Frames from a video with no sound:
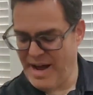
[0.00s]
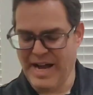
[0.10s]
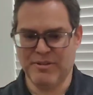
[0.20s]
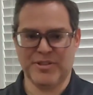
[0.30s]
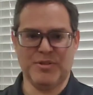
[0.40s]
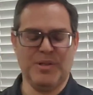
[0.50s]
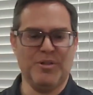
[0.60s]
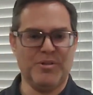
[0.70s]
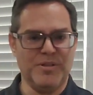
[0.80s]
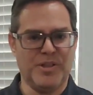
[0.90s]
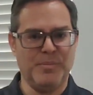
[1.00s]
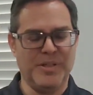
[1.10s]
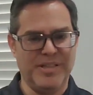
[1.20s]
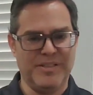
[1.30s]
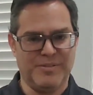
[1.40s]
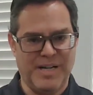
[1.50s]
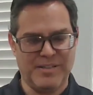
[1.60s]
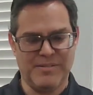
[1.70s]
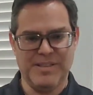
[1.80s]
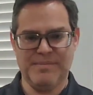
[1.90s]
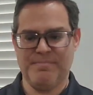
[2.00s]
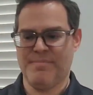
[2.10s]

I also do a local community directory